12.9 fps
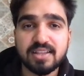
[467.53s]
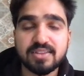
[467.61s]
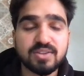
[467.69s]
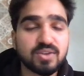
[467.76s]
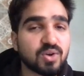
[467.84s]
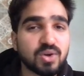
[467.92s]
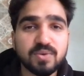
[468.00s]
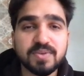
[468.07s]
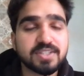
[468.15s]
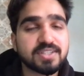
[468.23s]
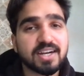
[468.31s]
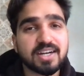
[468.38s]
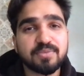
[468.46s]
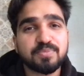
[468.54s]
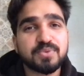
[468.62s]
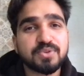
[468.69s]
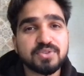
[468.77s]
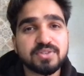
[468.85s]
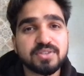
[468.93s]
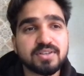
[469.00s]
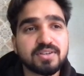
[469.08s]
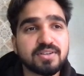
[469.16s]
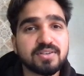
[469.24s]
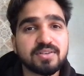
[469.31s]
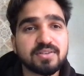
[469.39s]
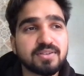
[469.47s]
They're always that person,
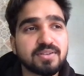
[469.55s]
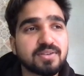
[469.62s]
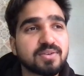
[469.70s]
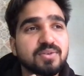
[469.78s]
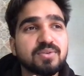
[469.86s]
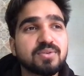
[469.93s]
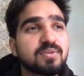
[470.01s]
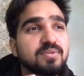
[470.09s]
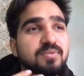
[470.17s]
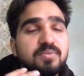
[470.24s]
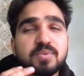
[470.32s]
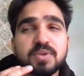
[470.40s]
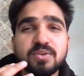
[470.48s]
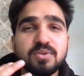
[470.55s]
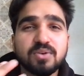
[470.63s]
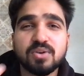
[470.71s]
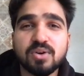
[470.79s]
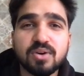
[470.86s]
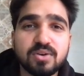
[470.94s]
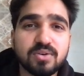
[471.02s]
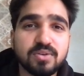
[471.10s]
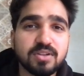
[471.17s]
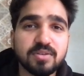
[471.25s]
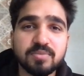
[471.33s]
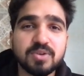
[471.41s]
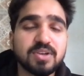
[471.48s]
when you talk to
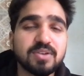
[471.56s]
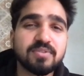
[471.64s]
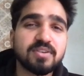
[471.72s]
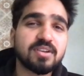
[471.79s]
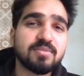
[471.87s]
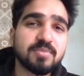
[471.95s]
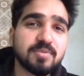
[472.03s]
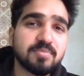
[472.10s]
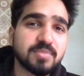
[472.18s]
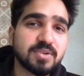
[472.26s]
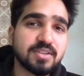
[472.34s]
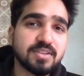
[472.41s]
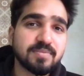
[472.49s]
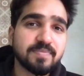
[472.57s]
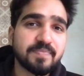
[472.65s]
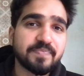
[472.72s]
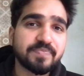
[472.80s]
them, you never remember them.